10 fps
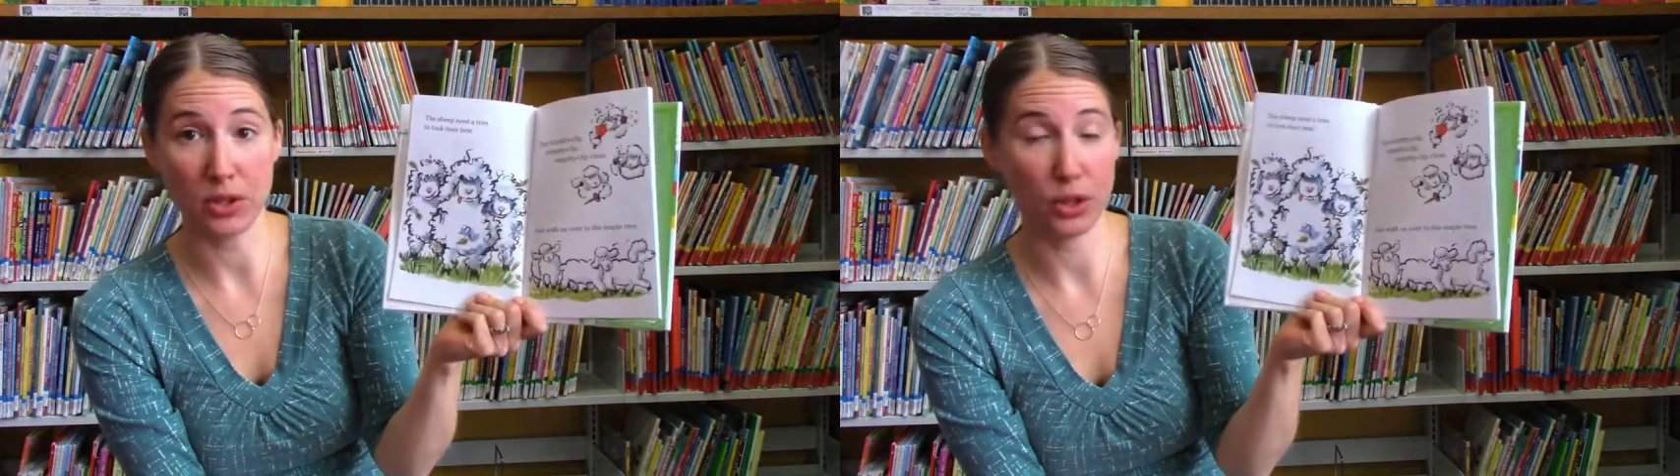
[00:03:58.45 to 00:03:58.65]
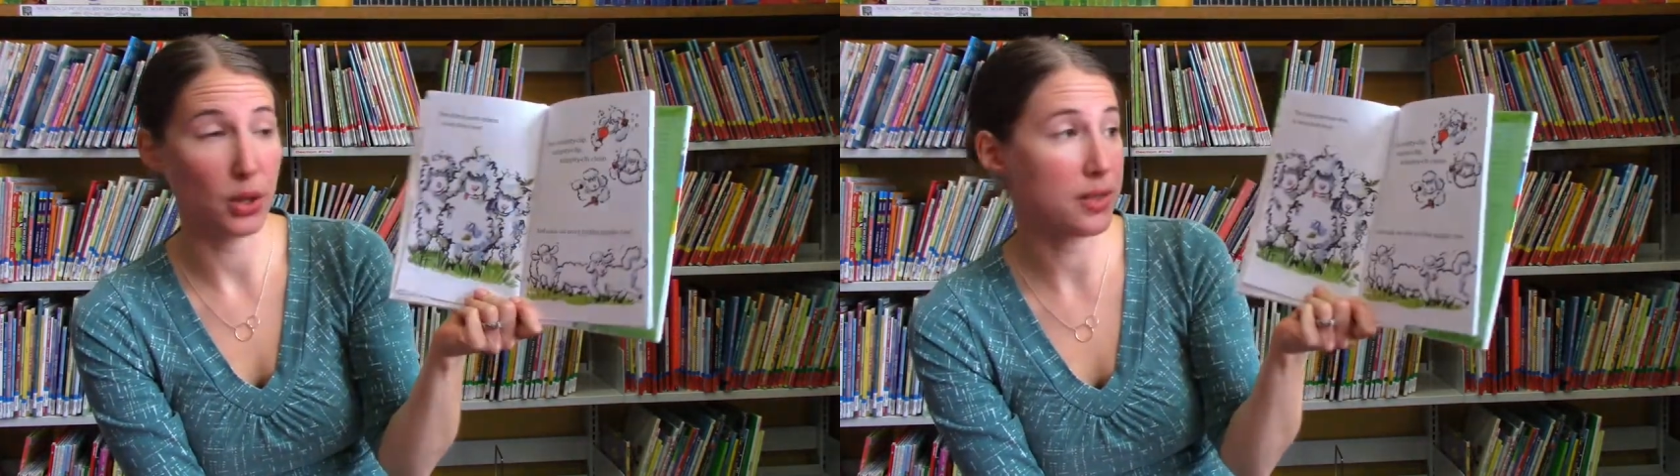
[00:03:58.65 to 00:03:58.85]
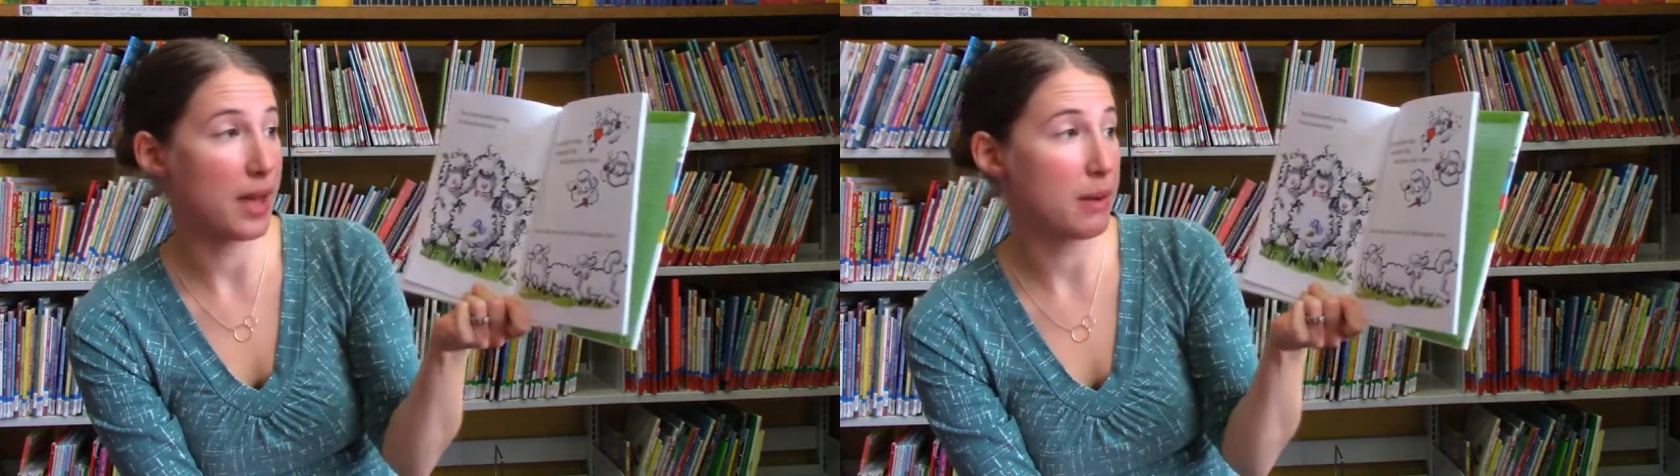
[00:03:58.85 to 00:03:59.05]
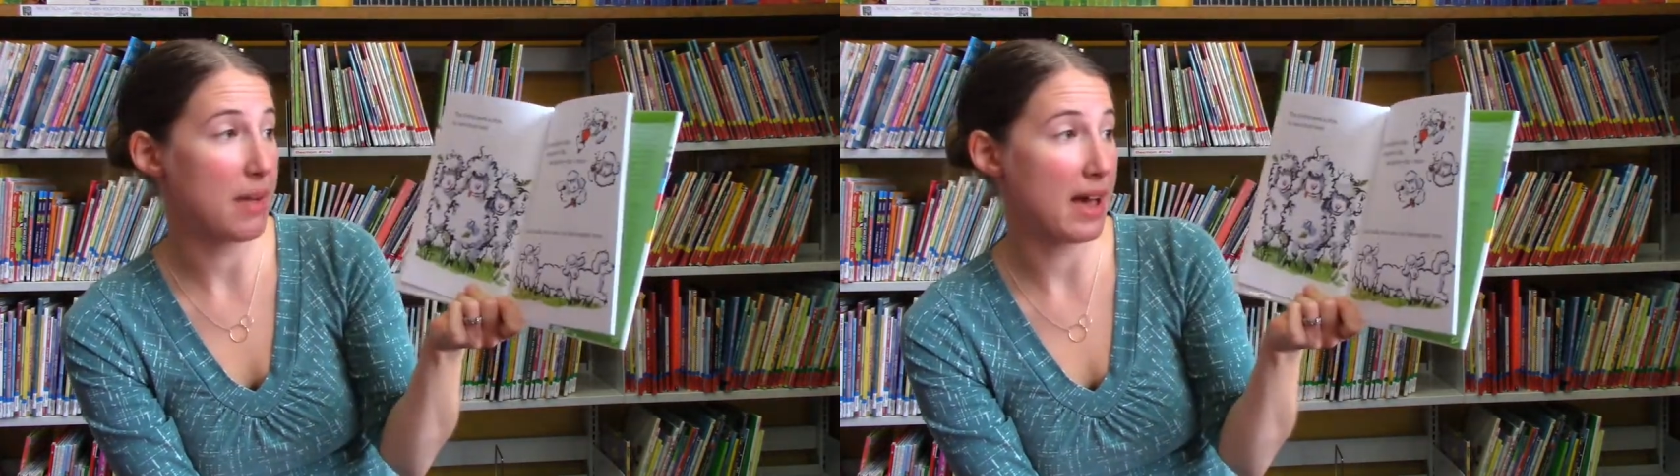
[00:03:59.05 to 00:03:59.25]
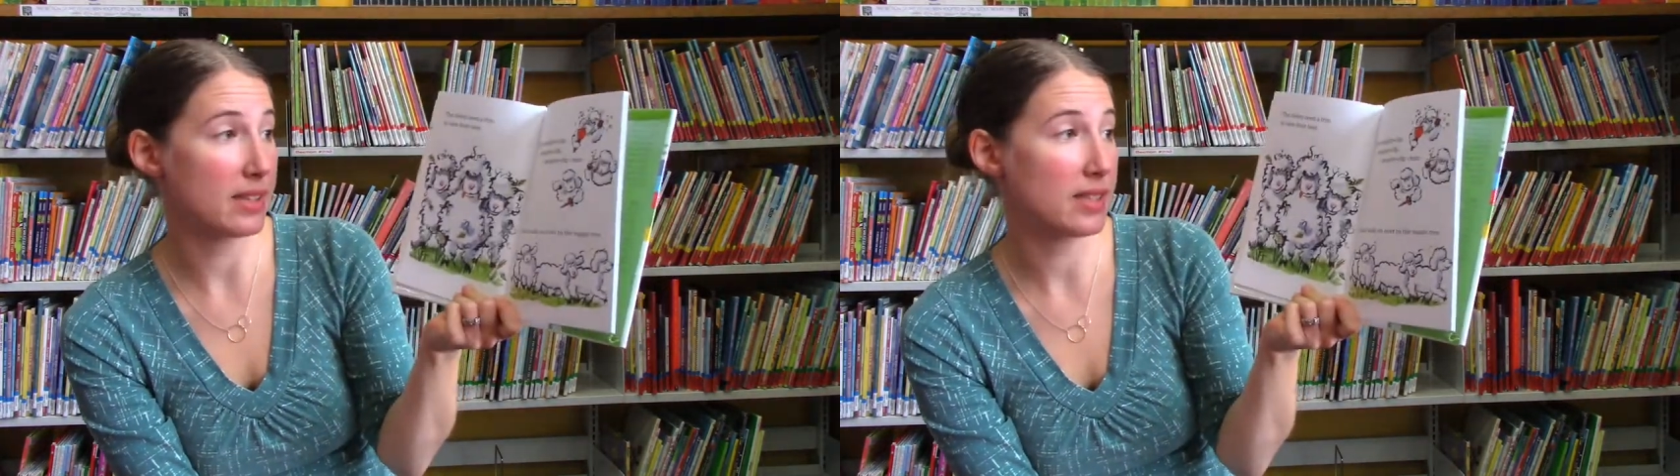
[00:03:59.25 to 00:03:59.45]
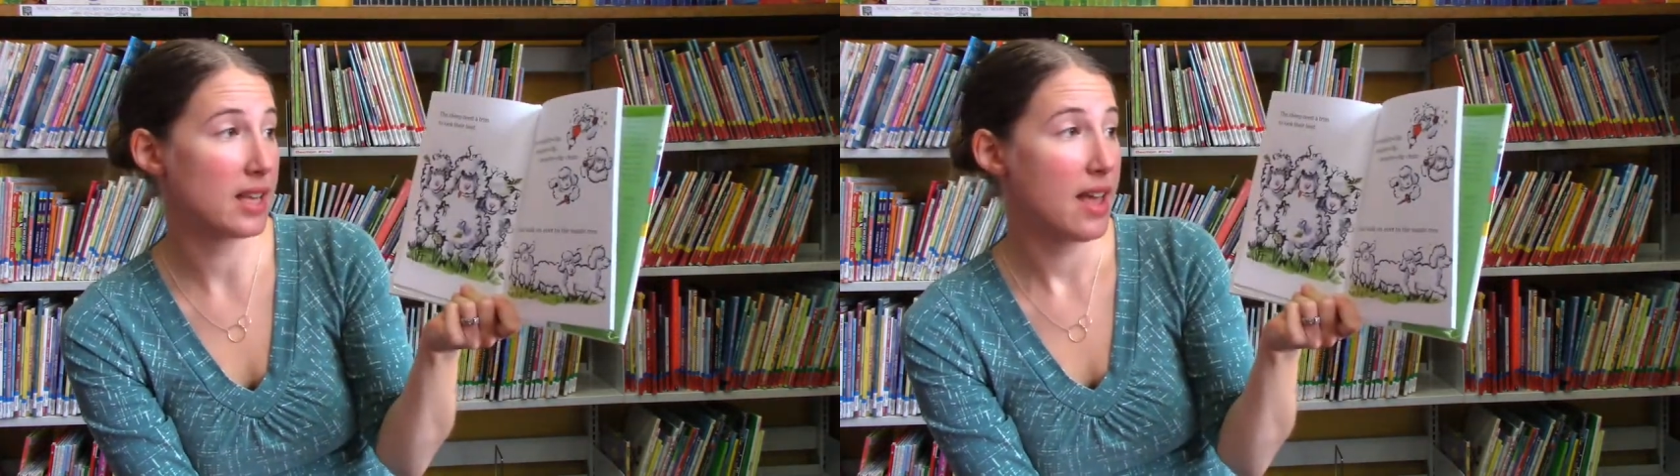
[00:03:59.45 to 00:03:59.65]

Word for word: to look their best.